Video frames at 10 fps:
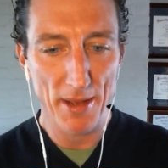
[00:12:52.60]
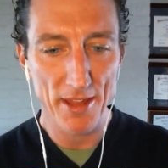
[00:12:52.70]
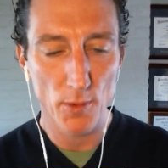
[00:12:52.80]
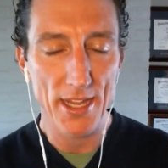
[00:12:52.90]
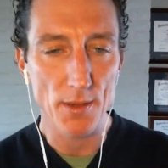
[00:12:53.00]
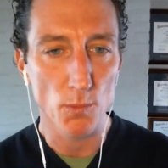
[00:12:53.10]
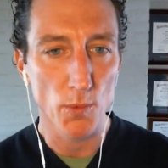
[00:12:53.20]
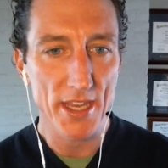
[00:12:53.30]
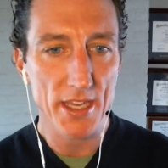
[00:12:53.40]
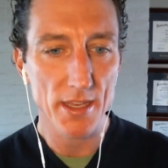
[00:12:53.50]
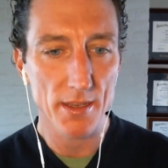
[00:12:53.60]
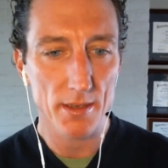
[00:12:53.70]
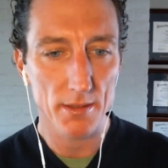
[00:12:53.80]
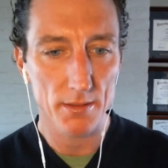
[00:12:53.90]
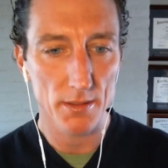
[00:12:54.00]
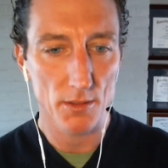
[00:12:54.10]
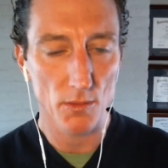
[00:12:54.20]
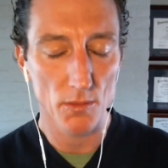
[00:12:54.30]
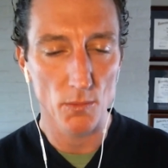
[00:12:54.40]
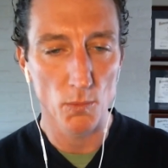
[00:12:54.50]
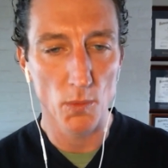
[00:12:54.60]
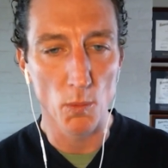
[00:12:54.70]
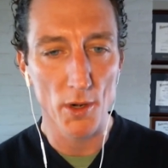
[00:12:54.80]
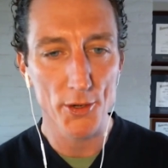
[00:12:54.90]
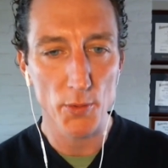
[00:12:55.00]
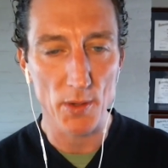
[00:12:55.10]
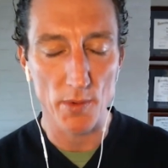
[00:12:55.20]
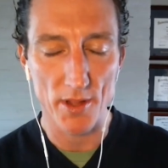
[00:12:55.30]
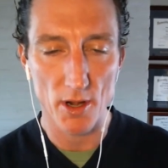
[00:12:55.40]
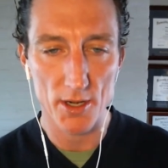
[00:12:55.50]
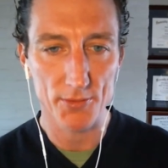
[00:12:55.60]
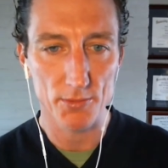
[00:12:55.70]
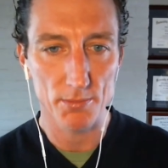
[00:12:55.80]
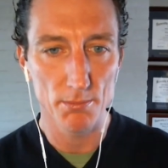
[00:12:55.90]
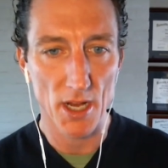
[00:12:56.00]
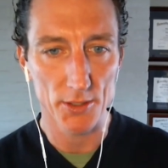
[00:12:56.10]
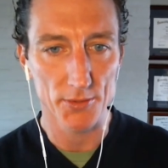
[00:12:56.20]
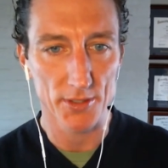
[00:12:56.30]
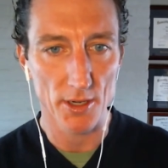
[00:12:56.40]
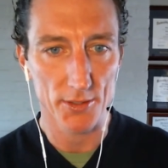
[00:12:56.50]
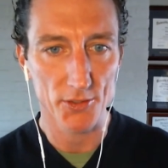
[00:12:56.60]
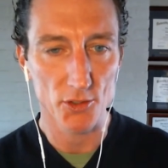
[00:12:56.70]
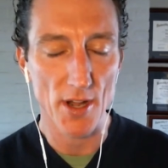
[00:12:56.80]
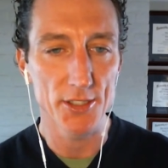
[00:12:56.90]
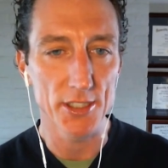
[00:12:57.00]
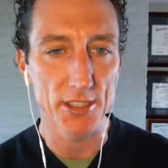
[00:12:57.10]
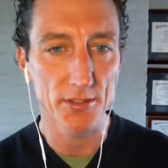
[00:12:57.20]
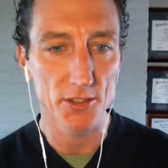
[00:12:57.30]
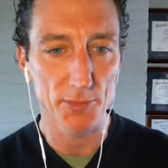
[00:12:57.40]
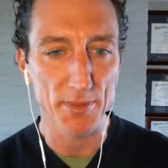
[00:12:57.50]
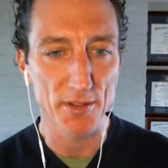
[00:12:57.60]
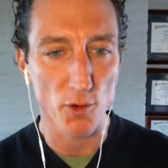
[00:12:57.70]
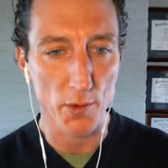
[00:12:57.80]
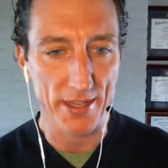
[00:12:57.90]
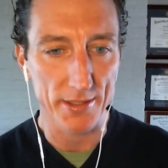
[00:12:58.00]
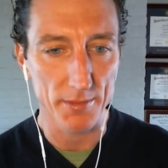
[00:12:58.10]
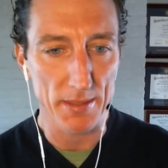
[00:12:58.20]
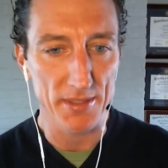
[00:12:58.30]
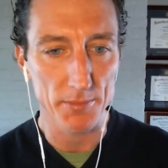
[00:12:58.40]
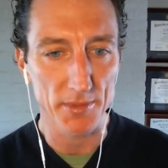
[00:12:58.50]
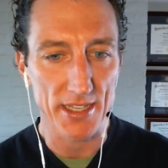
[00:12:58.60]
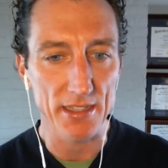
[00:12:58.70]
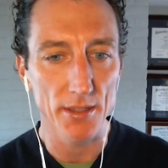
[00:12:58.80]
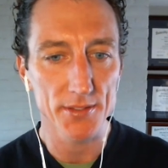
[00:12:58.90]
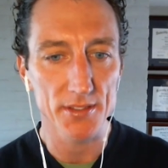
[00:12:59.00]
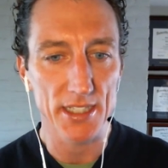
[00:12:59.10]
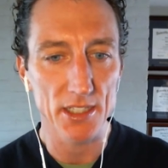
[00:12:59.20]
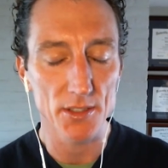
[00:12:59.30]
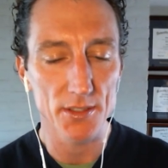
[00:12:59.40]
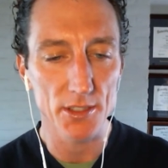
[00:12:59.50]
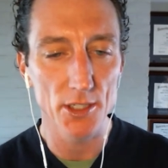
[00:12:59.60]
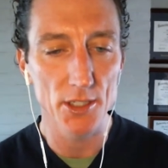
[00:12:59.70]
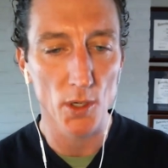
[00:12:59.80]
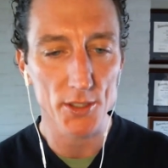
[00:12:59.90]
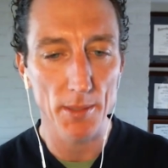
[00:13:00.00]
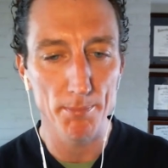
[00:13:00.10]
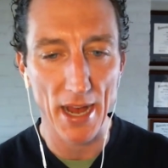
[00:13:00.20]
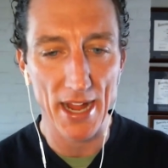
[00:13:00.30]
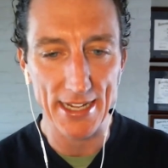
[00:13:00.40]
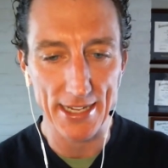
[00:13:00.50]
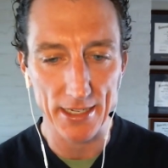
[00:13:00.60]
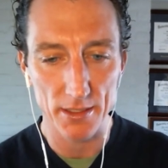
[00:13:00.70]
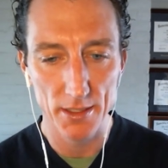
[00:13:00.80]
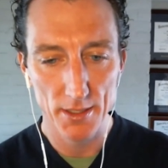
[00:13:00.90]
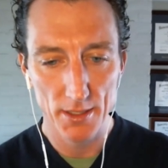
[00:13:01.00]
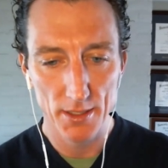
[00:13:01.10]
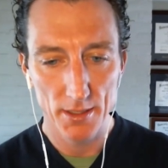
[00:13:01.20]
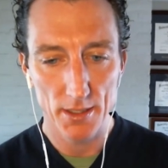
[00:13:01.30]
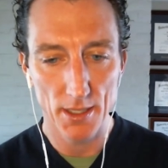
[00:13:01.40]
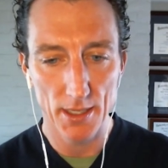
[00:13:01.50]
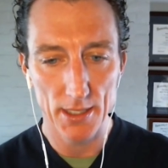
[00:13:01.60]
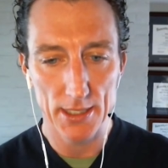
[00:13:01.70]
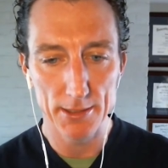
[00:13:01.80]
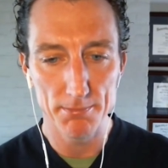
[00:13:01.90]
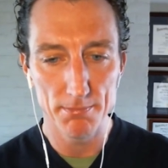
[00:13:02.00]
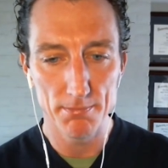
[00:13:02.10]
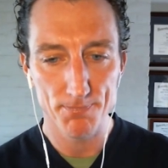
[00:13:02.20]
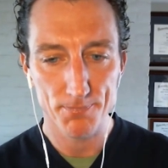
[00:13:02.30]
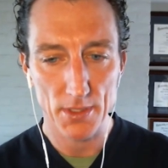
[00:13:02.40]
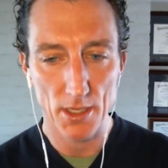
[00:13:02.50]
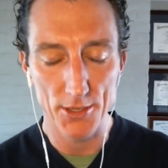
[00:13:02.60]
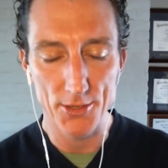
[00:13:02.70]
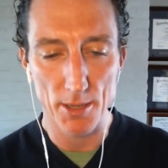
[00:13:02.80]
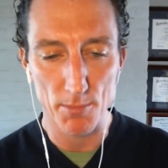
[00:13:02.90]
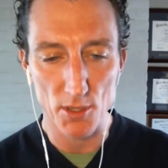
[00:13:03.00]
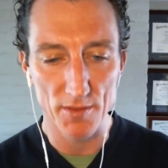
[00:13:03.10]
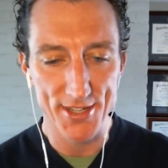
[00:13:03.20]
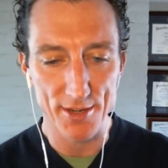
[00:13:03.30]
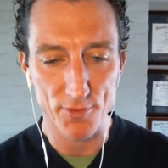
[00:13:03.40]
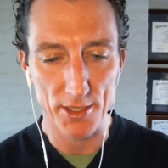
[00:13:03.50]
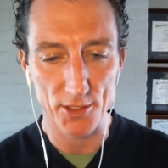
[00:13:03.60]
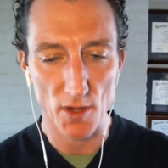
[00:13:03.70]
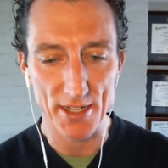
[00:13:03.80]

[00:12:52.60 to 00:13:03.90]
And by the way, we, what we're doing with our models and our strategies, just before we get to maybe some of the key lessons here is, you know, we're combining um, a number of different